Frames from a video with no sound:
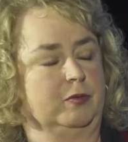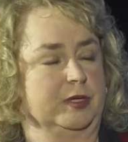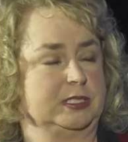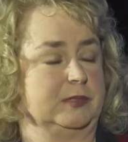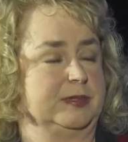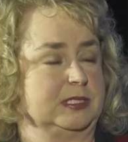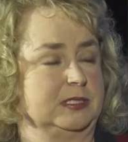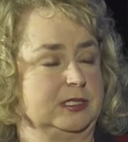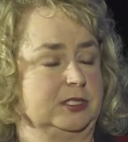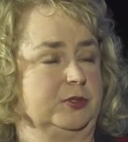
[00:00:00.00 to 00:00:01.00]
what's the
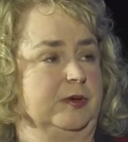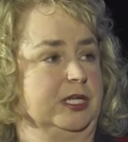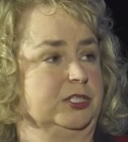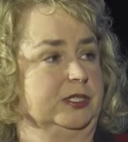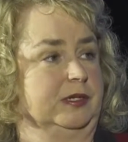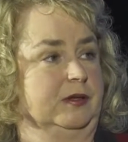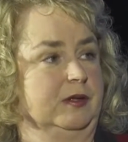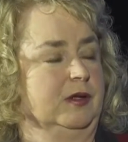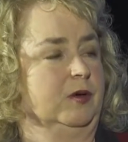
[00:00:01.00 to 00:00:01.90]
business situation?